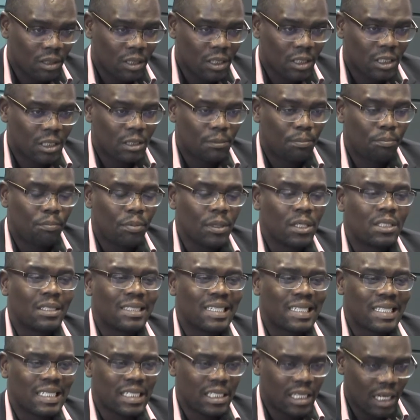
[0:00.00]
speech
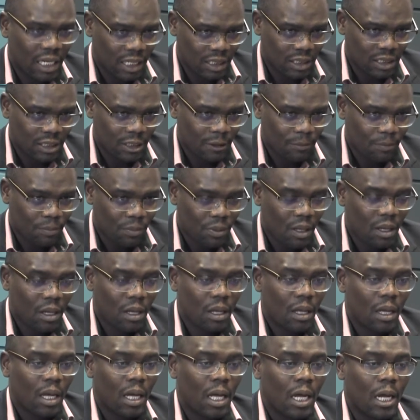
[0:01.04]
readers.
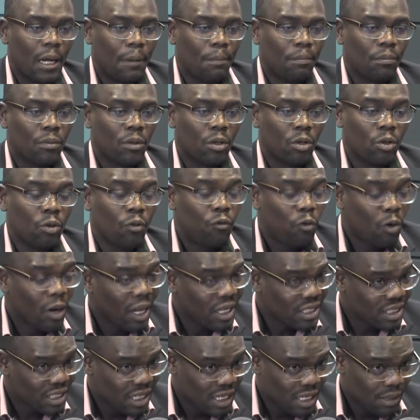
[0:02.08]
You fall
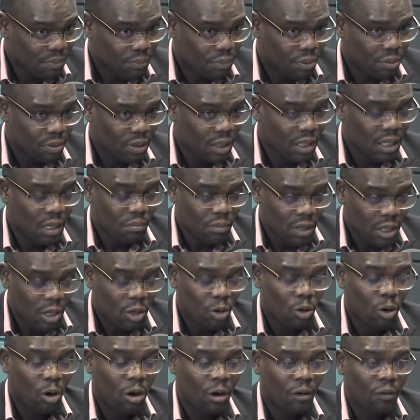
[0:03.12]
asleep in the
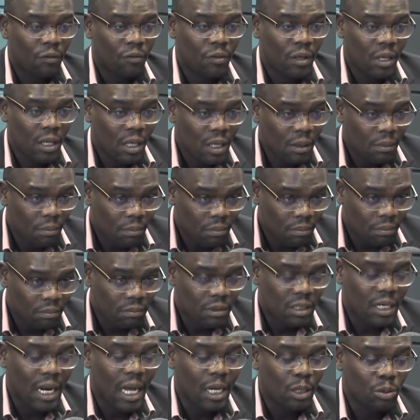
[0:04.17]
middle of him
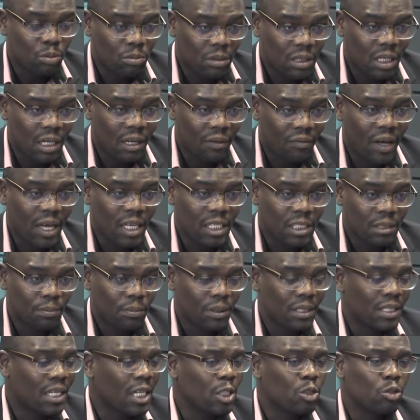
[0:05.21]
trying to deliver a
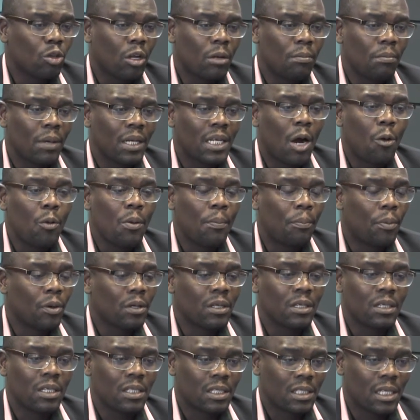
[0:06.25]
speech. It does not matter how
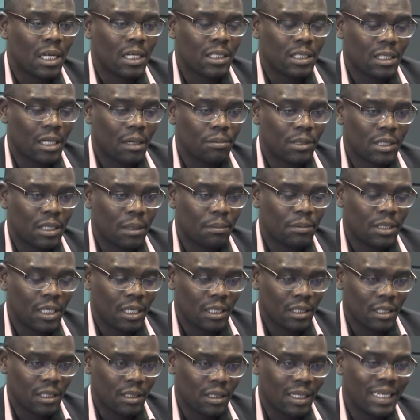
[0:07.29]
important the
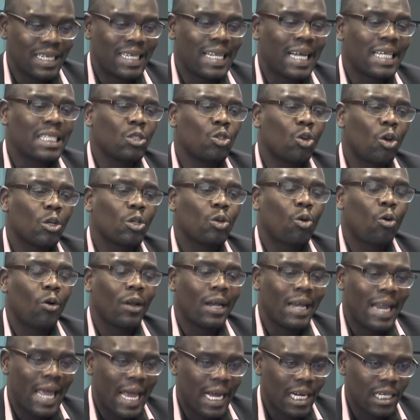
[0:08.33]
subject is. It does not
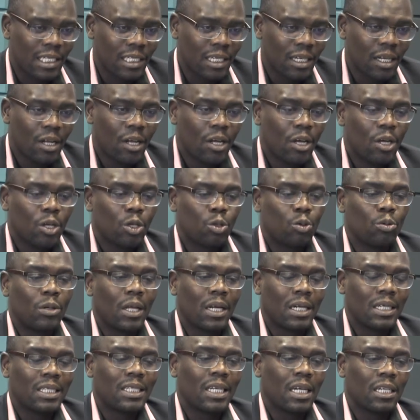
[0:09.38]
connect to the
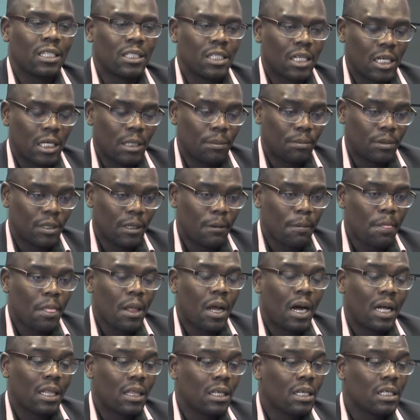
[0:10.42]
written script.
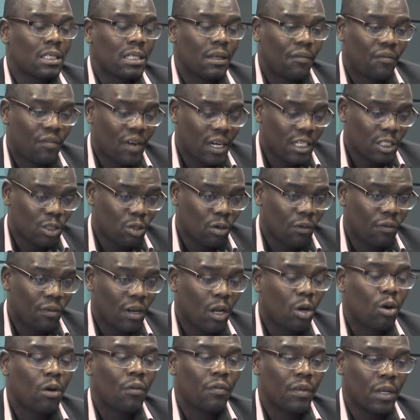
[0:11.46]
I think it's a function of
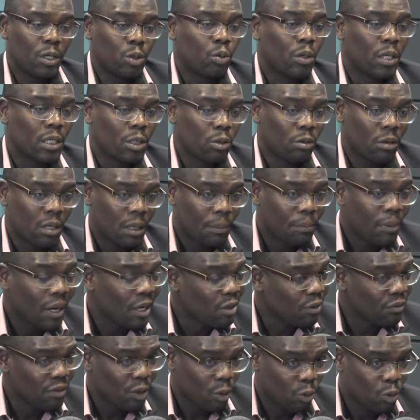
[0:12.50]
lack of education on the part
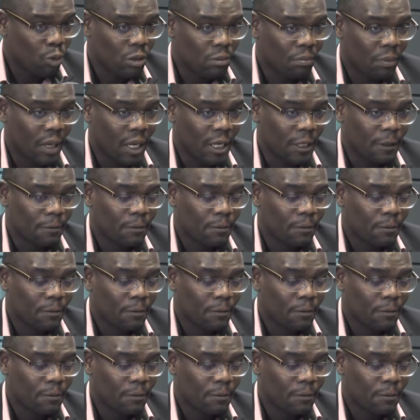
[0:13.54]
of the old man.